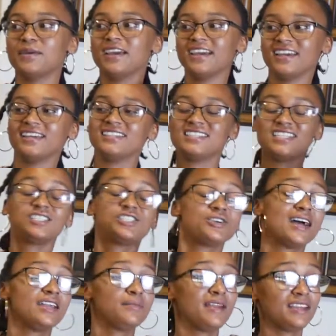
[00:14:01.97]
and teach you
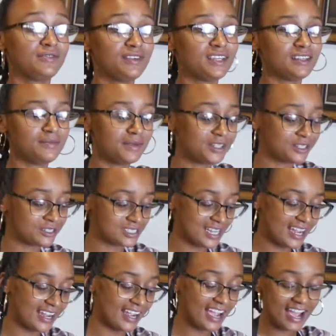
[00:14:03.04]
how to make vegan meals,
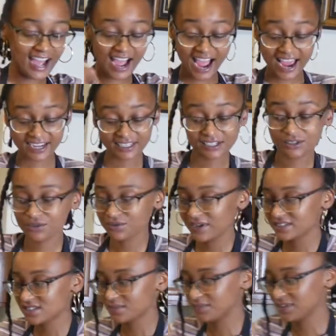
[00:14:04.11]
hey, I need new
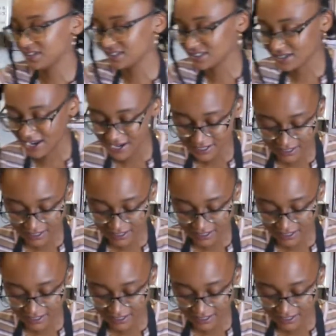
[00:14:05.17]
recipes, I